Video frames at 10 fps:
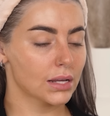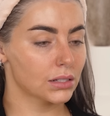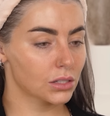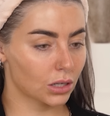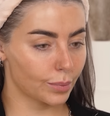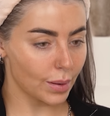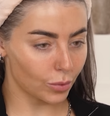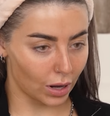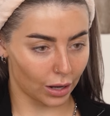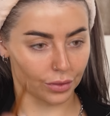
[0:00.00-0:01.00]
guess it does look a bit
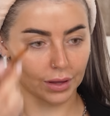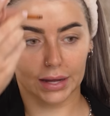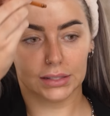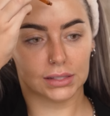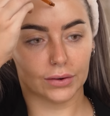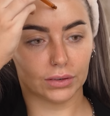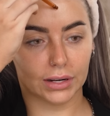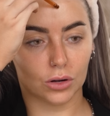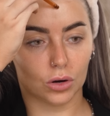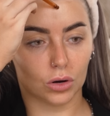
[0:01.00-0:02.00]
more healthy. It's definitely
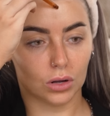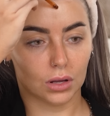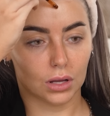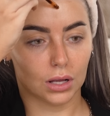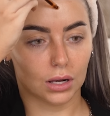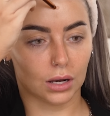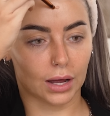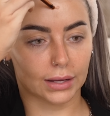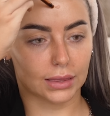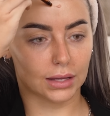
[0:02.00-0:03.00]
not
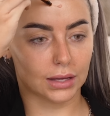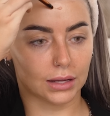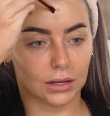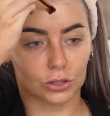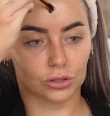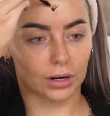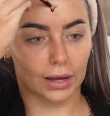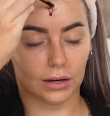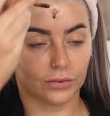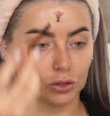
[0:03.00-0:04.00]
like the drunk
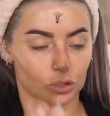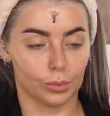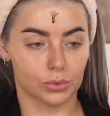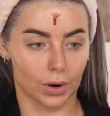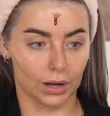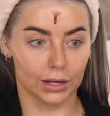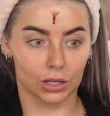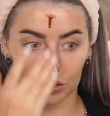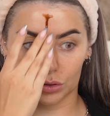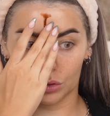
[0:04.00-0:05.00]
elephant drops where
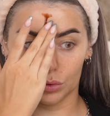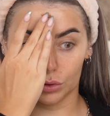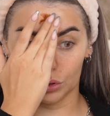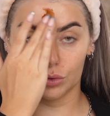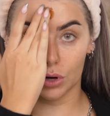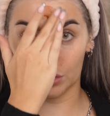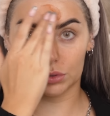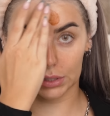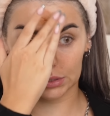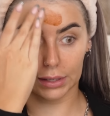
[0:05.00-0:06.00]
like you you
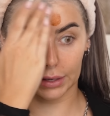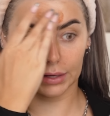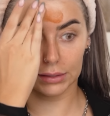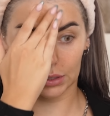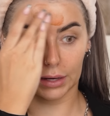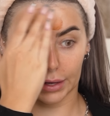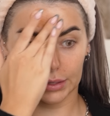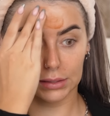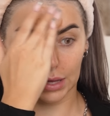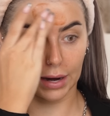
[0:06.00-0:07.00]
notice it. It's like
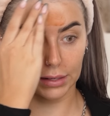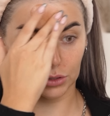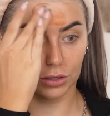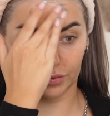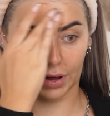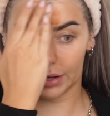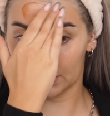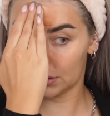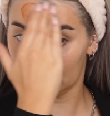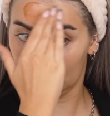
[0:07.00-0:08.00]
it's there, it's on your
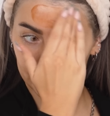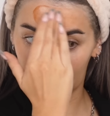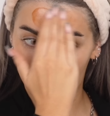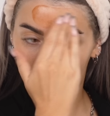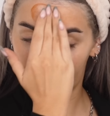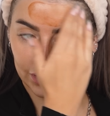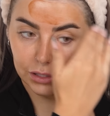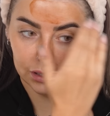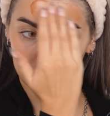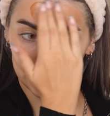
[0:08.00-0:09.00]
face. But maybe if I
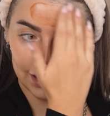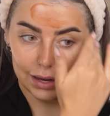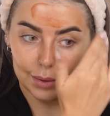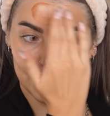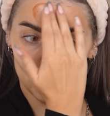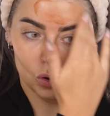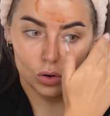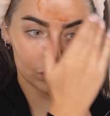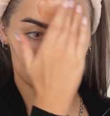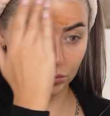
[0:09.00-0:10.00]
just like add a bit
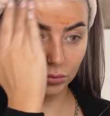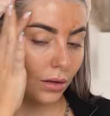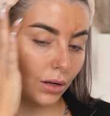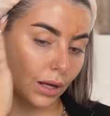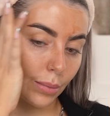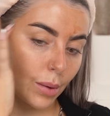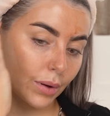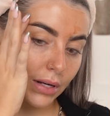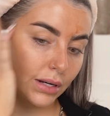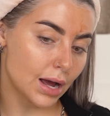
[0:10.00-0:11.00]
more. Okay, maybe
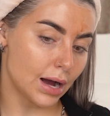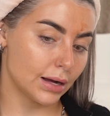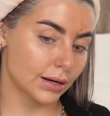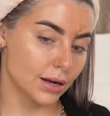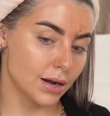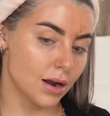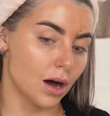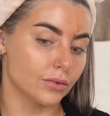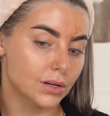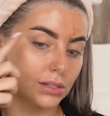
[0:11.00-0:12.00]
I didn't add
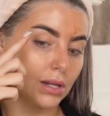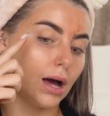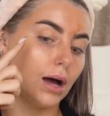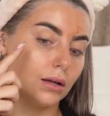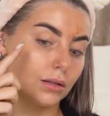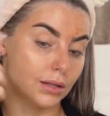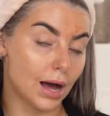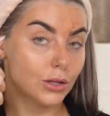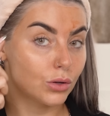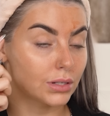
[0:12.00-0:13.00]
enough because that,
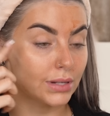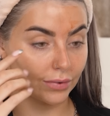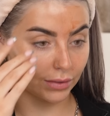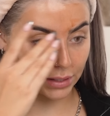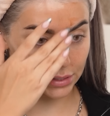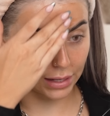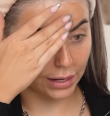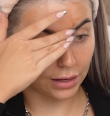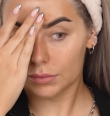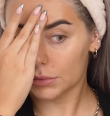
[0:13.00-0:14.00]
that you can definitely
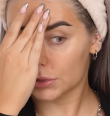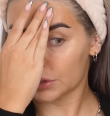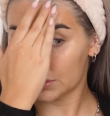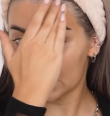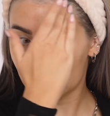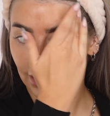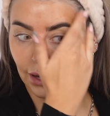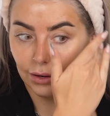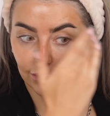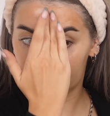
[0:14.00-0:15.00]
see. So you need to add
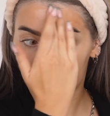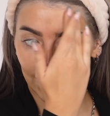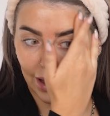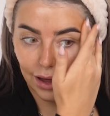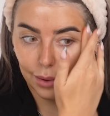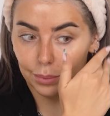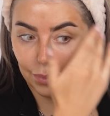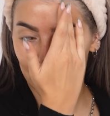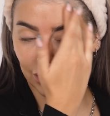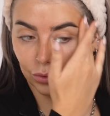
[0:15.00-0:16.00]
a fair
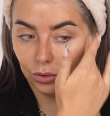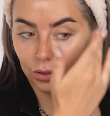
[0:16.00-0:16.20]
amount.